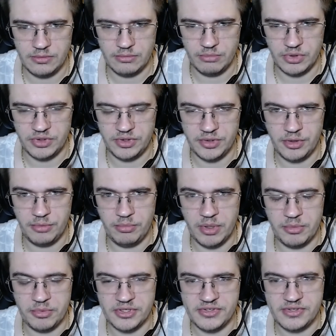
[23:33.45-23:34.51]
But he
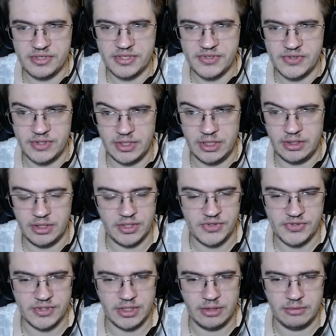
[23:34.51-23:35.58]
remembers his
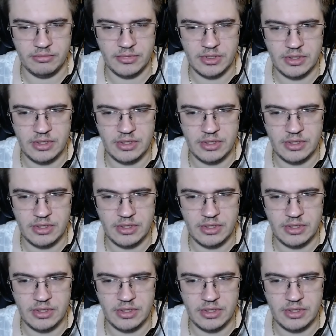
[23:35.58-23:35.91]
name.